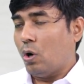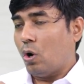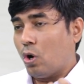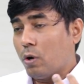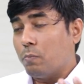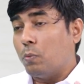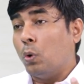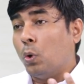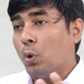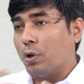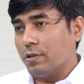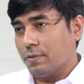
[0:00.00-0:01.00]
or
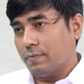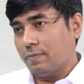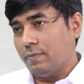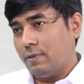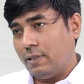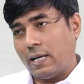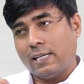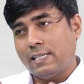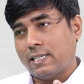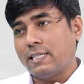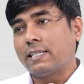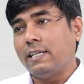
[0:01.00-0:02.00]
bhog, that is
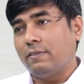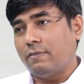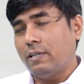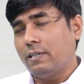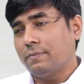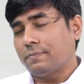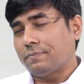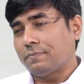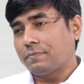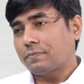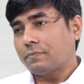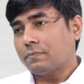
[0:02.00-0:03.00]
Sanskrit word.
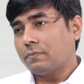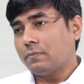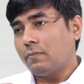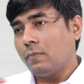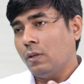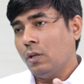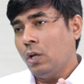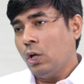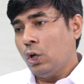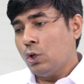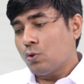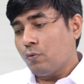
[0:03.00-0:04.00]

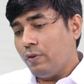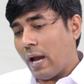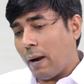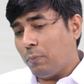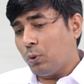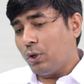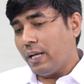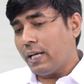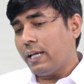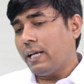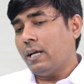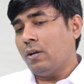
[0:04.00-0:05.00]
So we have to
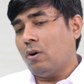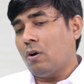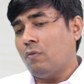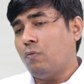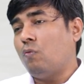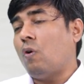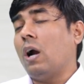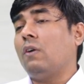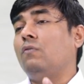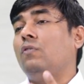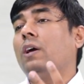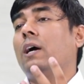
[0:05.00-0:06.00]
take care of
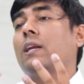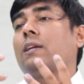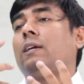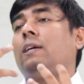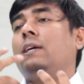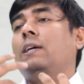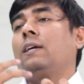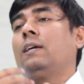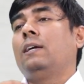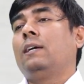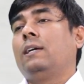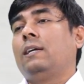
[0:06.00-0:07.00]
what we are
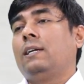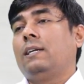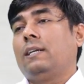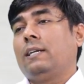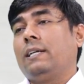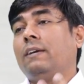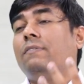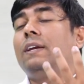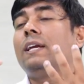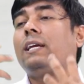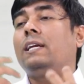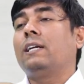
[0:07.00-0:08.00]

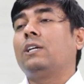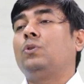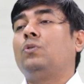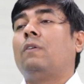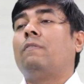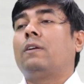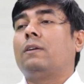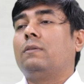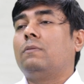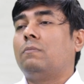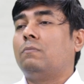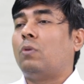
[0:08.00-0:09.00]
giving to our
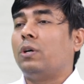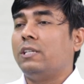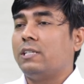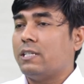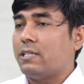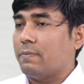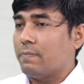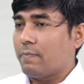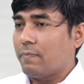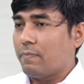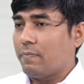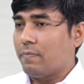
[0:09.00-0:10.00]
body system.
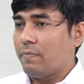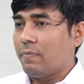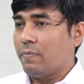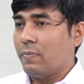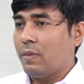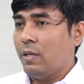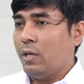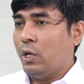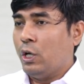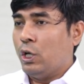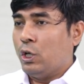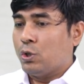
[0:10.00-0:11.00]

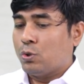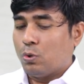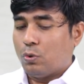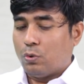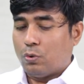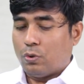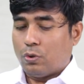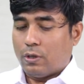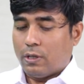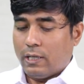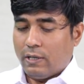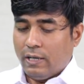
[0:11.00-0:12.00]
So
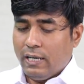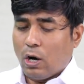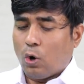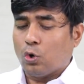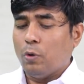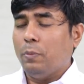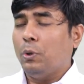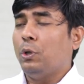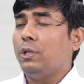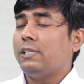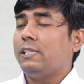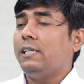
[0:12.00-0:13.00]
in autoimmune
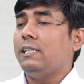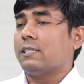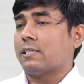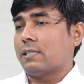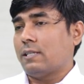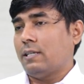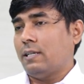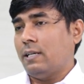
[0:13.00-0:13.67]
disease,